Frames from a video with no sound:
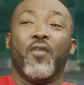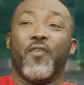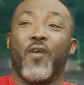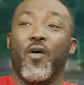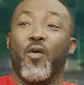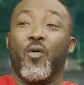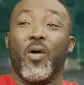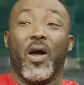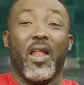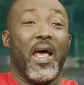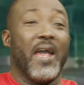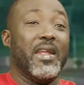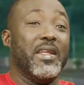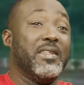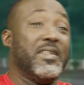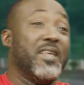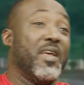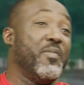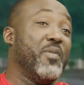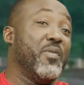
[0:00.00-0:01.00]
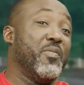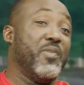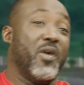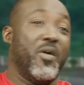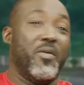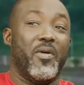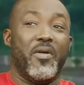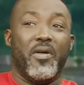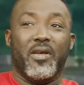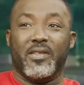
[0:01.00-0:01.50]
Kwalani dear baby
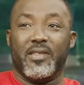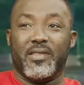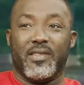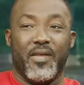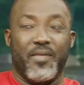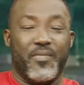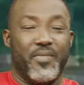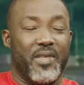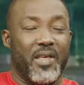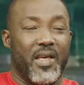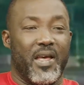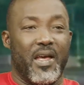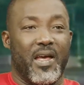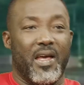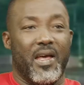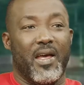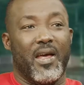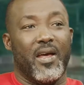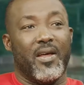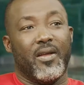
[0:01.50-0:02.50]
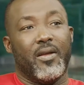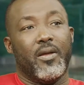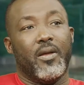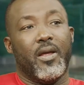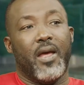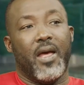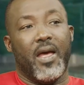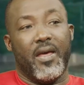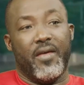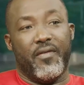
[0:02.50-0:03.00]
over registered be
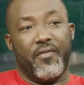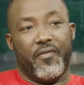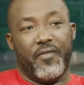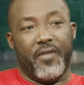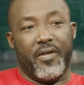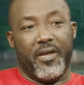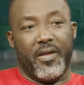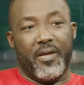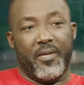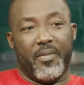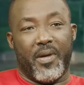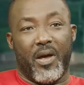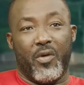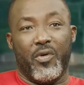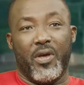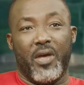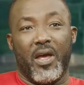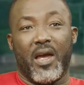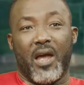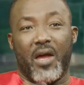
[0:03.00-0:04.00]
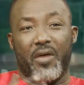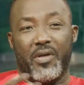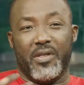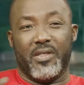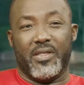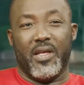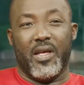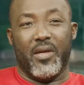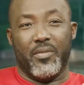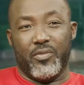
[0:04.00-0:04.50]
free. But we
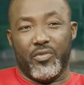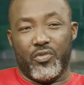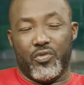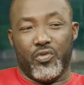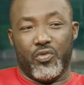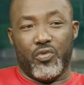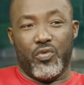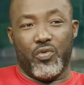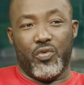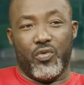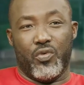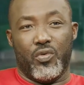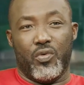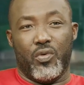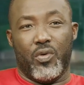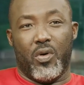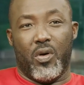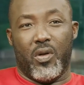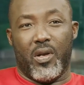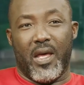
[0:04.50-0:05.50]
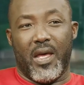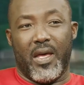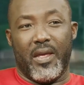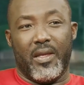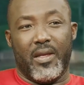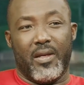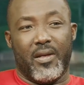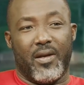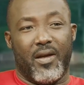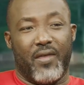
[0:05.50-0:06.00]
encourage them to go
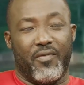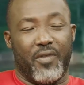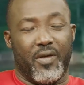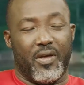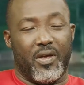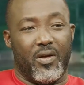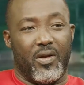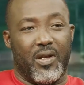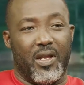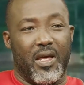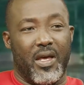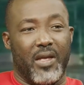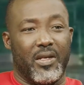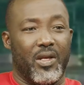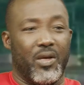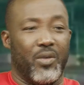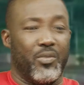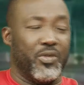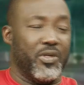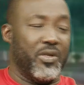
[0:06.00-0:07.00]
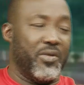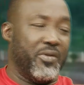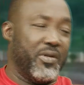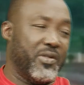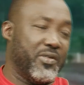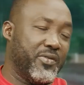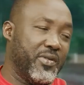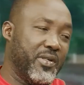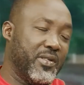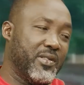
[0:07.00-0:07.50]
online, graphic online now
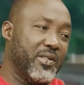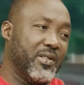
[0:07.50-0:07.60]
registration.